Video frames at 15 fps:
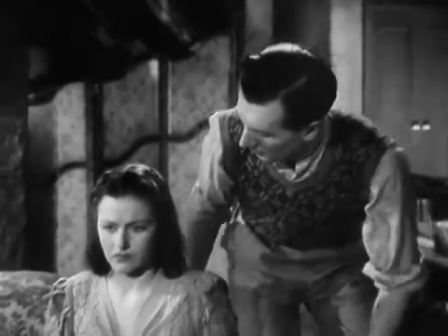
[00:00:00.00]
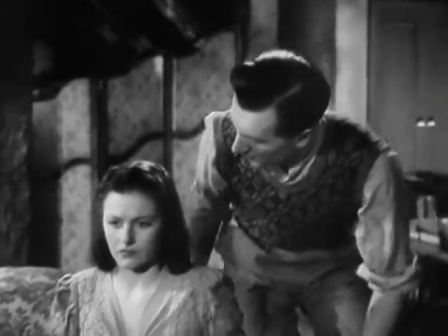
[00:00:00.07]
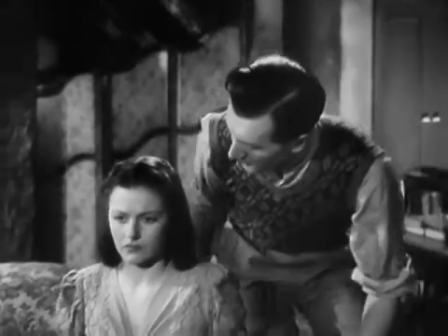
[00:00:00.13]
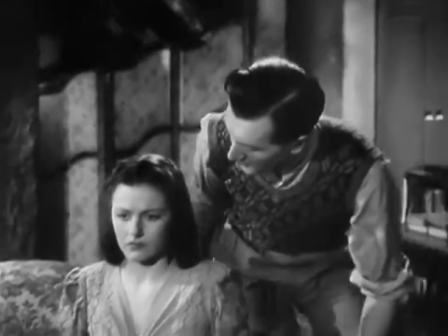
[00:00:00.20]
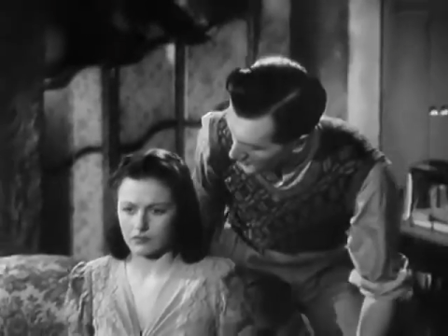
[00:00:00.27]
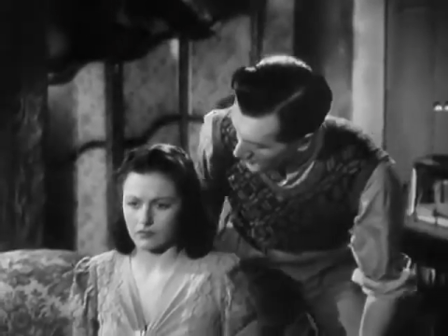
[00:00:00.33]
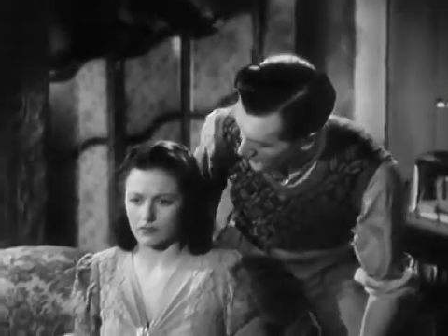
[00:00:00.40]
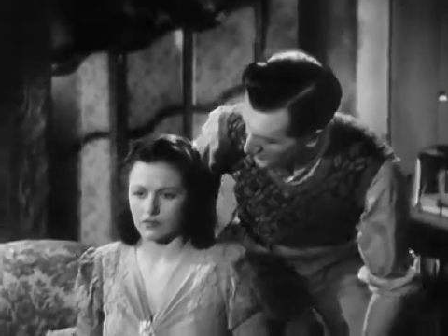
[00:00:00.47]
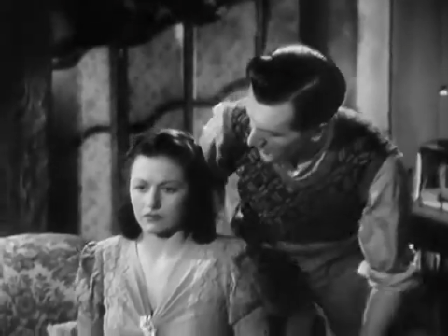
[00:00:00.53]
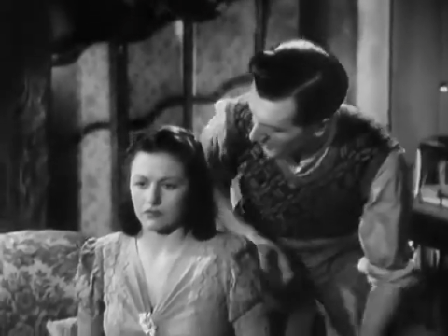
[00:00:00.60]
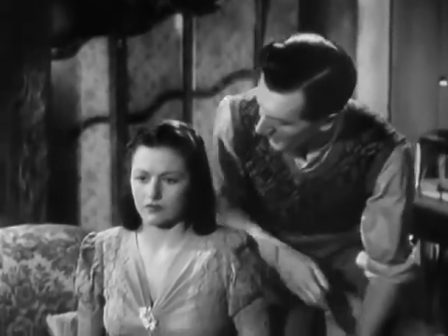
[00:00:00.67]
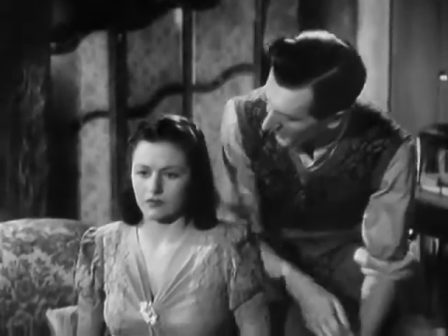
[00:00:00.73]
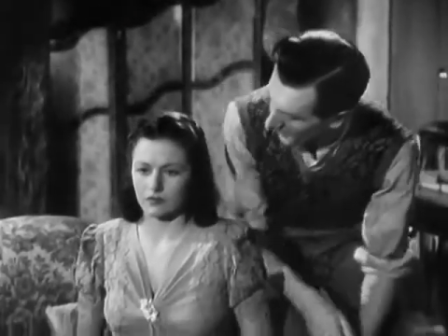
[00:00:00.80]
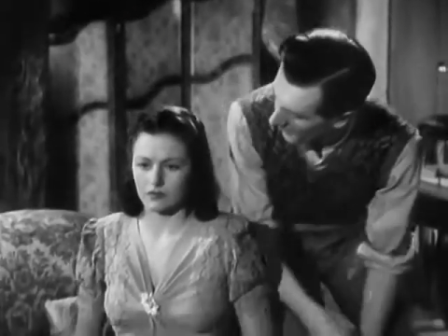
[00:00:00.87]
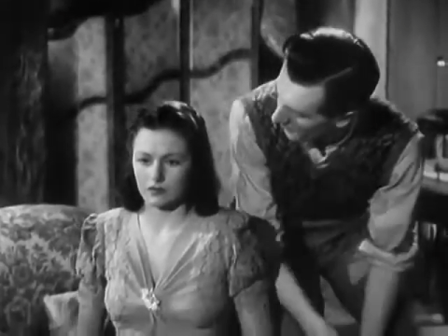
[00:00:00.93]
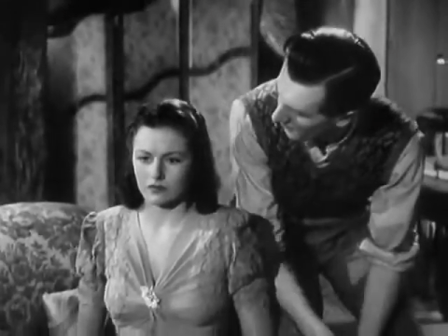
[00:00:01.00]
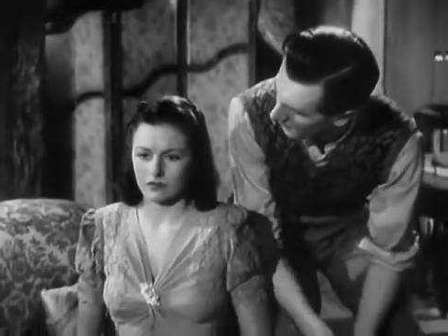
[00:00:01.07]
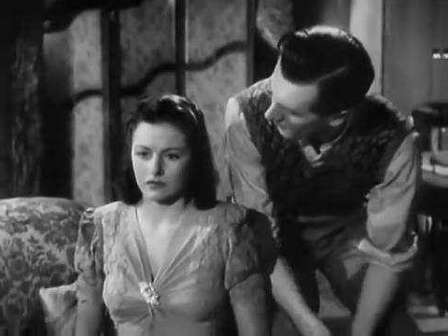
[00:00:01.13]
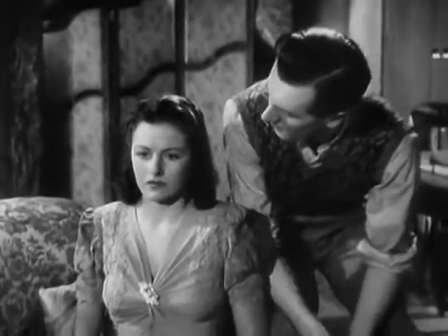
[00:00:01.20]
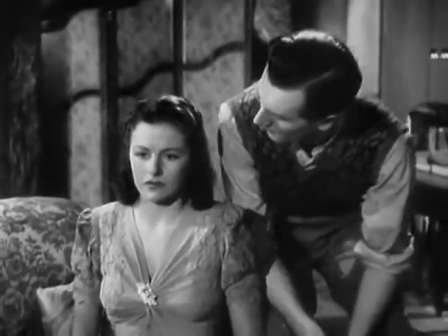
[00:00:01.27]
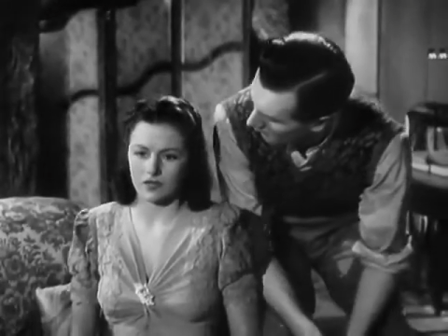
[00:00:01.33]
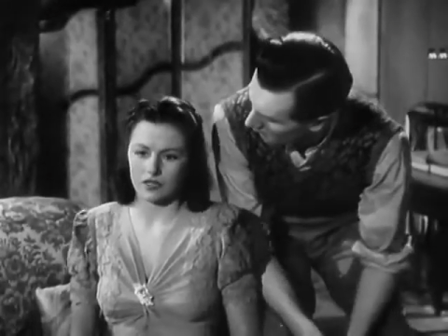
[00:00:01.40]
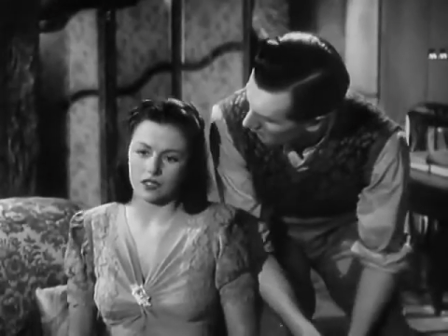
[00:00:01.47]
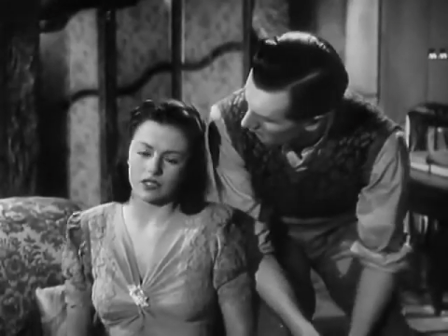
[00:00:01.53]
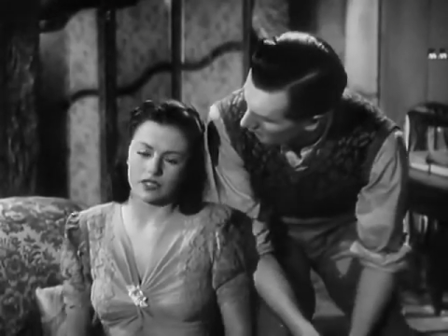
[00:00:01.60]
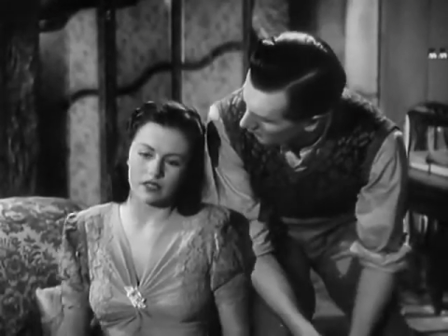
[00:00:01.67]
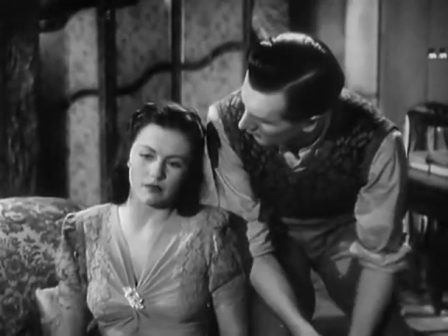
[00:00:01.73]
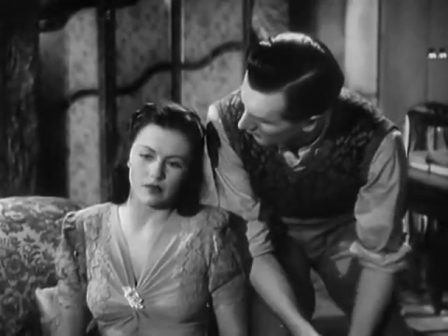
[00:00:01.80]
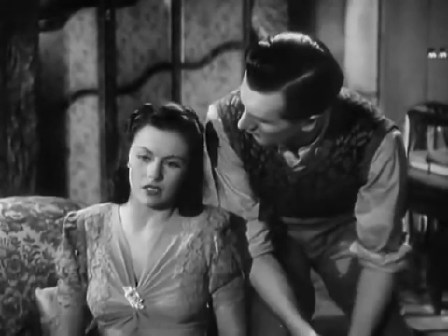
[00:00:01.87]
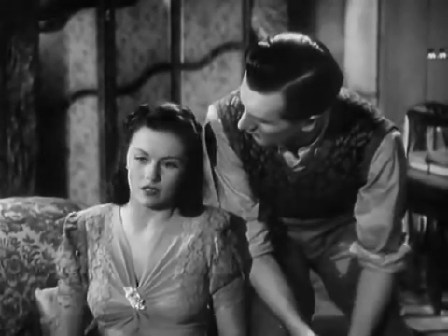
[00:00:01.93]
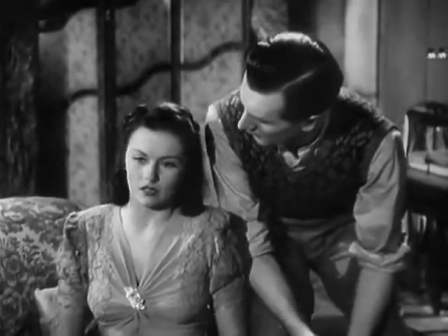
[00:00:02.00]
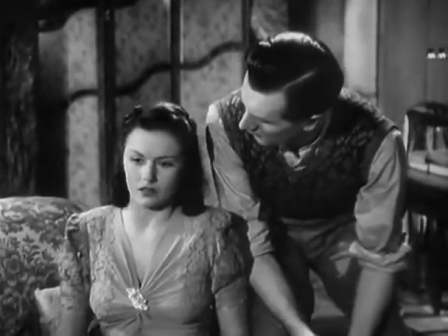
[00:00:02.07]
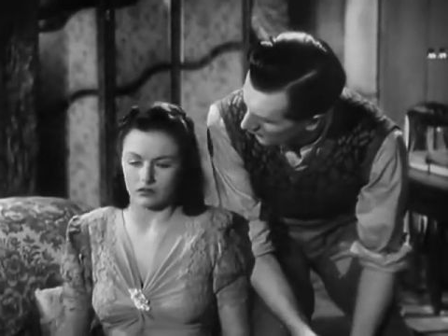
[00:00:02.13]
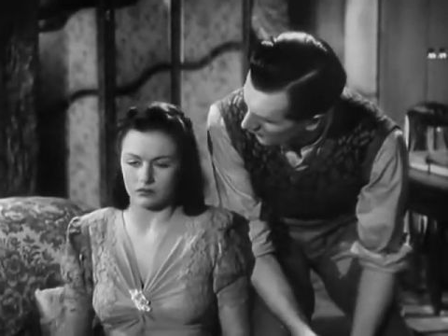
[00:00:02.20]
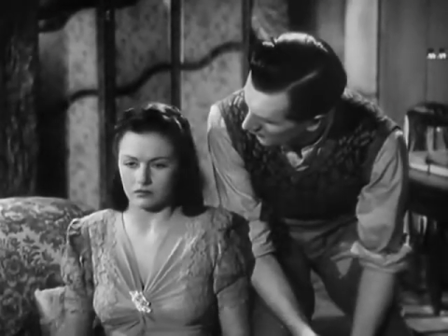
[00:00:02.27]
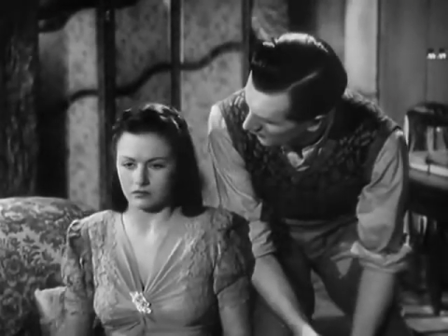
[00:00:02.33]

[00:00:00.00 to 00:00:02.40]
What is it, Jenny? It's Mother.